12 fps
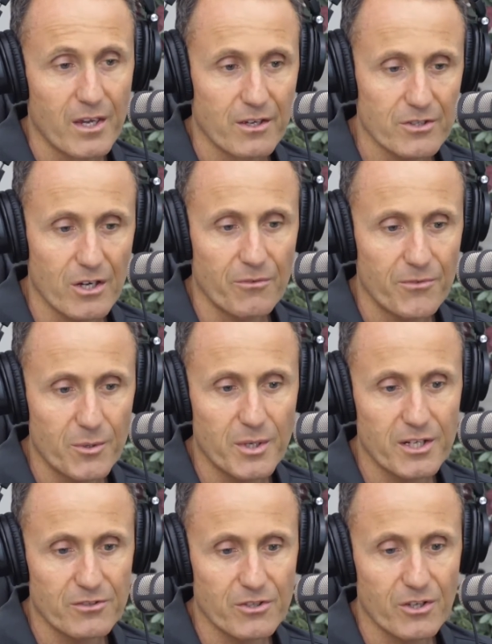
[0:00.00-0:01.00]
So if you
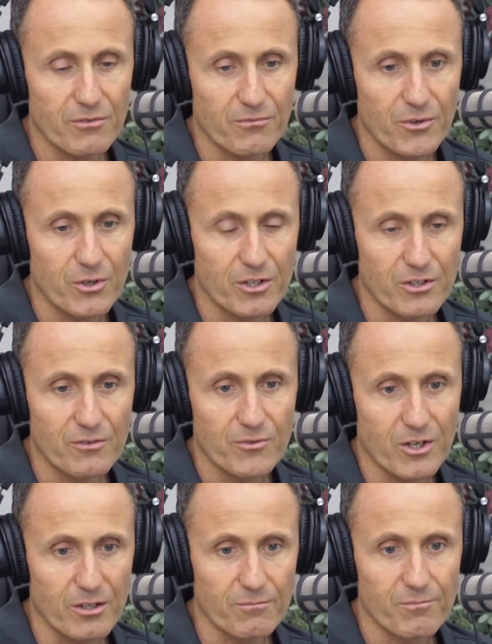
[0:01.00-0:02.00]
eat a certain food and you've
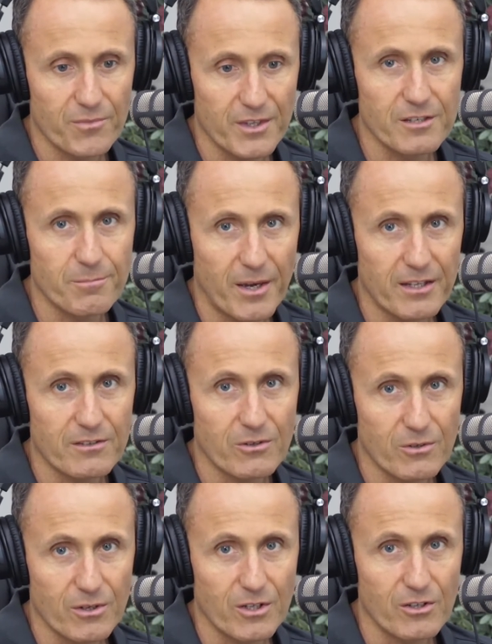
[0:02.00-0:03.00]
got these
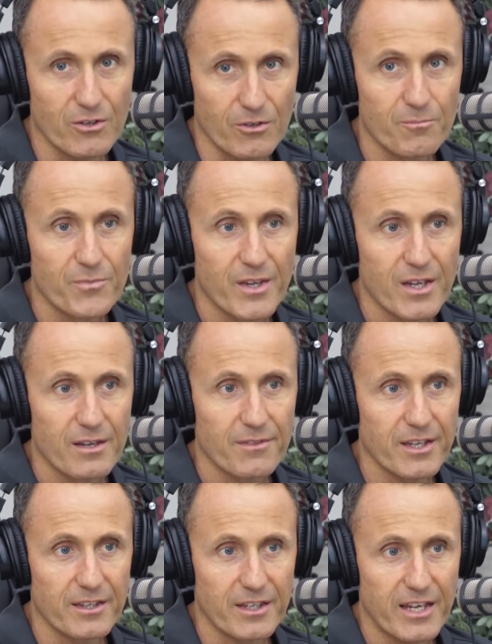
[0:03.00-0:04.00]
bacteria in you,
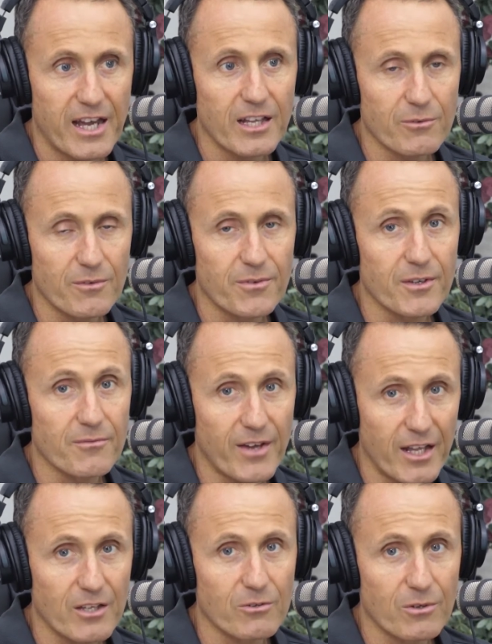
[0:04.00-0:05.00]
then the calorific
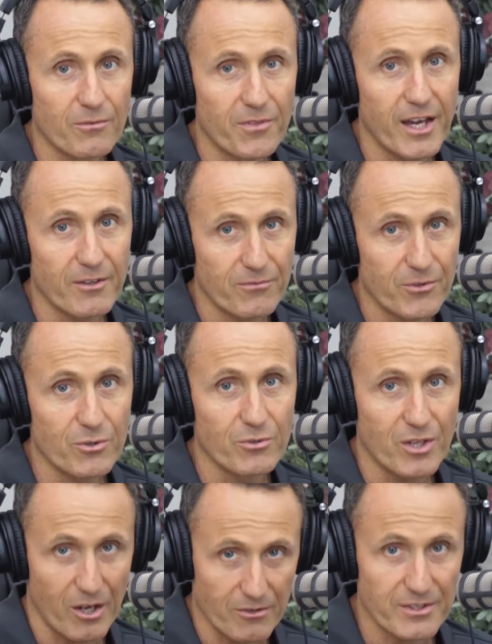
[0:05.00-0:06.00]
value of that
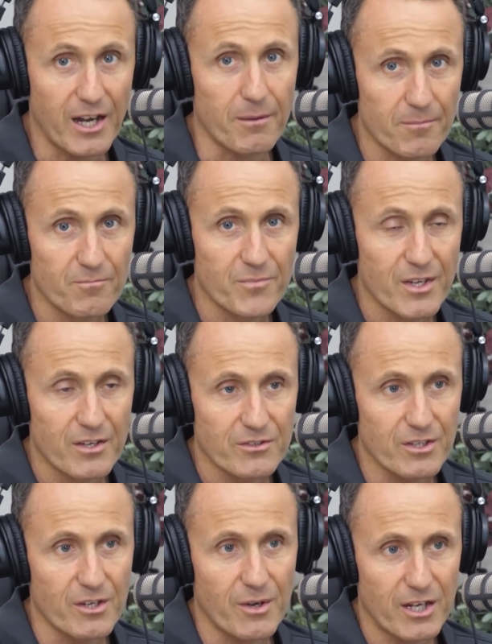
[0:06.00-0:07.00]
food goes up.
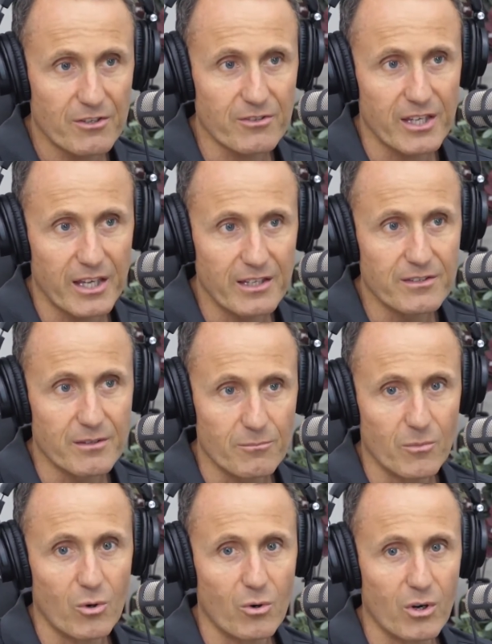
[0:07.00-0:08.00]
So you're actually eating
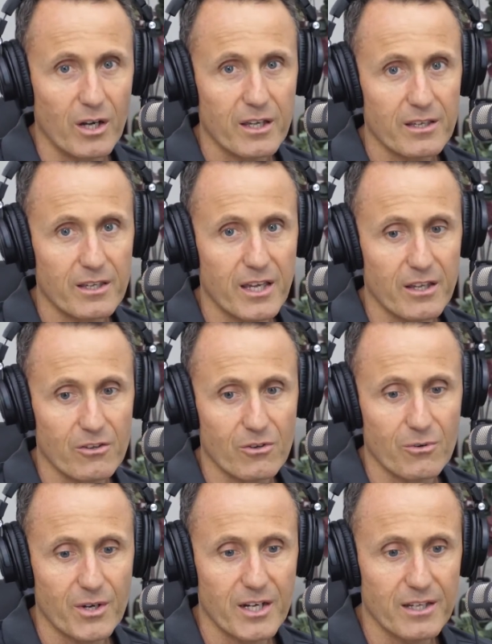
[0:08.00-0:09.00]
more, yet
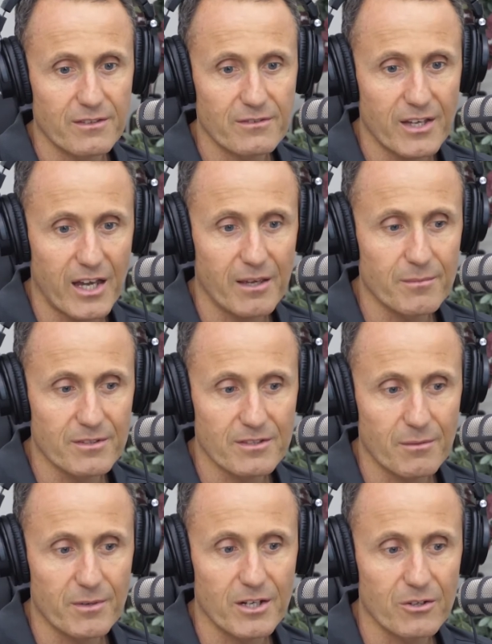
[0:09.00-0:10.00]
you're eating same as
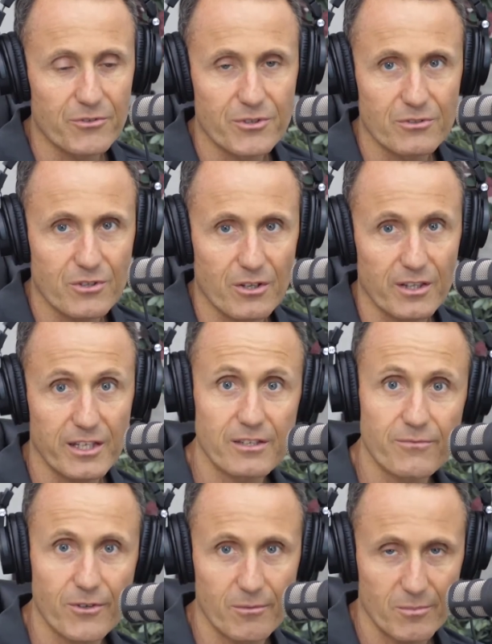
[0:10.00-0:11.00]
someone else who's got
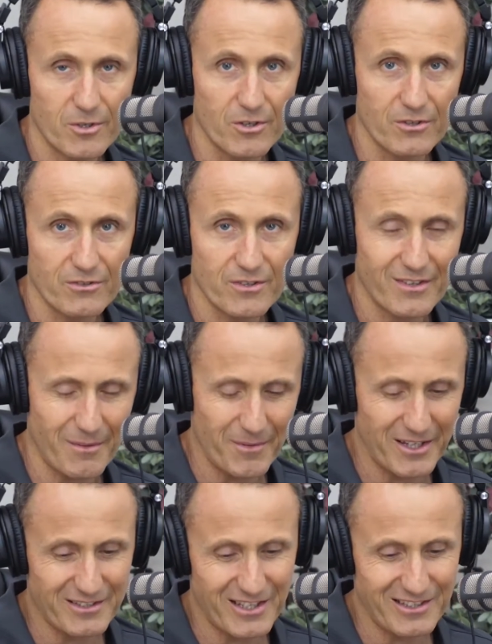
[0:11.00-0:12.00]
less firmicutes. Does that
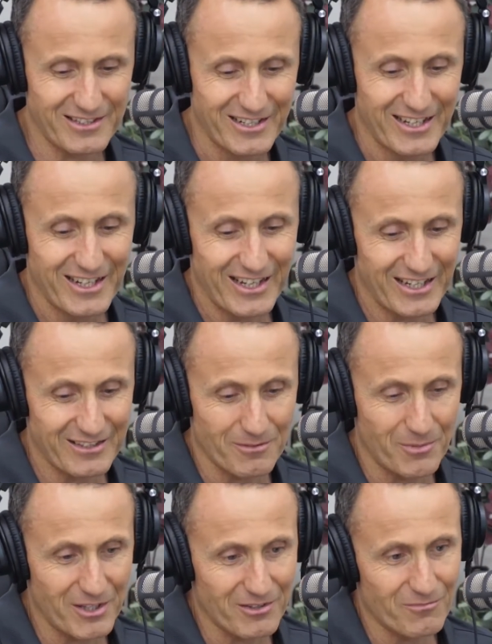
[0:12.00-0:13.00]
make sense? It's a
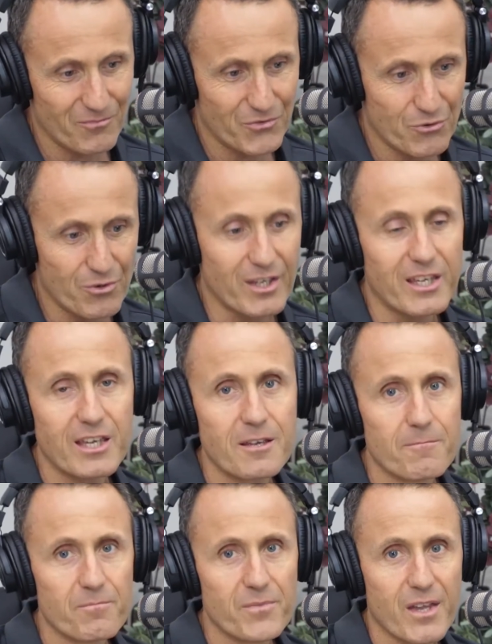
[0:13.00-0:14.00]
bit
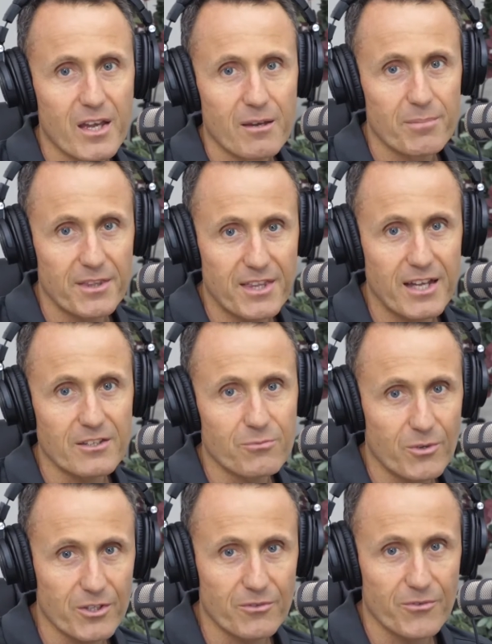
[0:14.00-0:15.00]
tricky, but that's
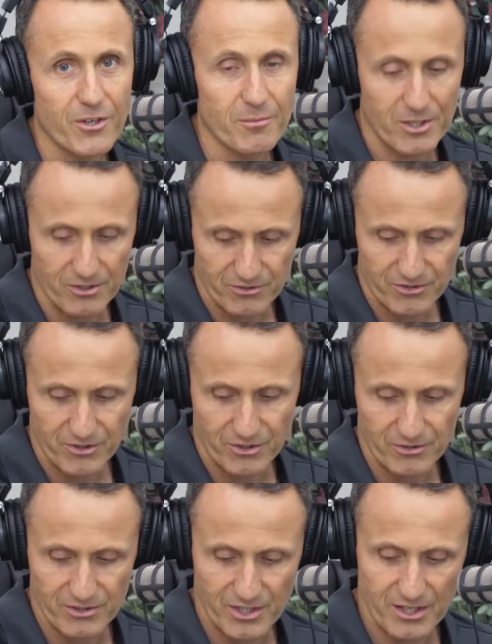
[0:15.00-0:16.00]
what the firmicutes
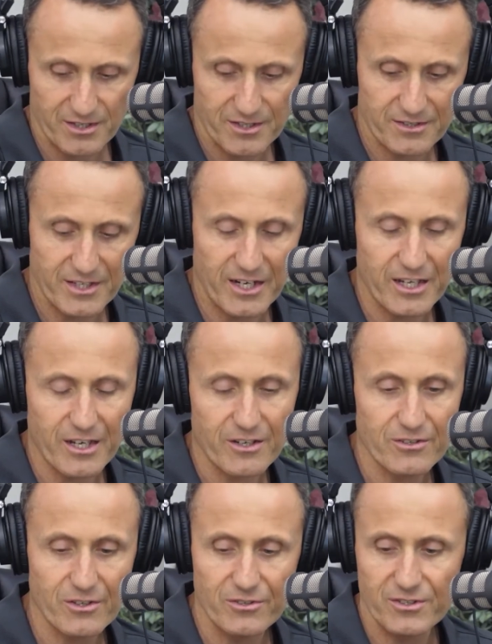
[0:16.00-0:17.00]
do. So the study
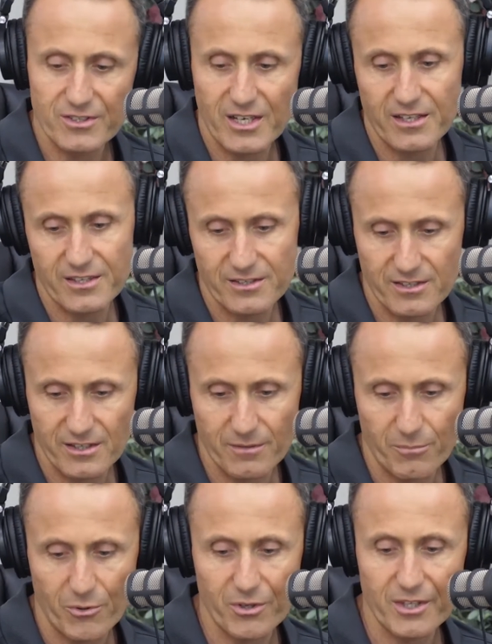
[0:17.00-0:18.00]
goes on to say this in the
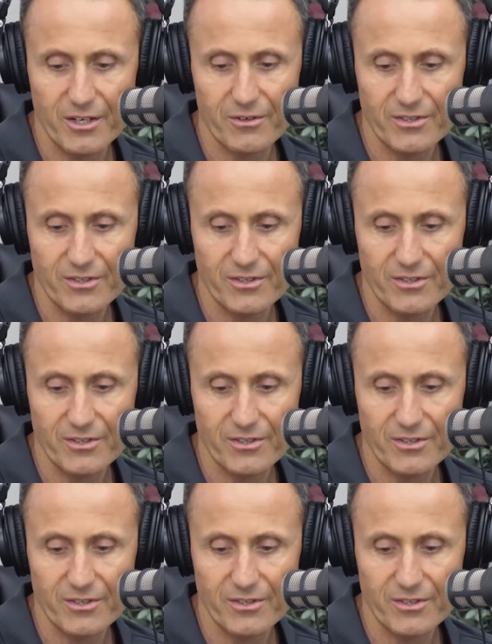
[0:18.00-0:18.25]
point there.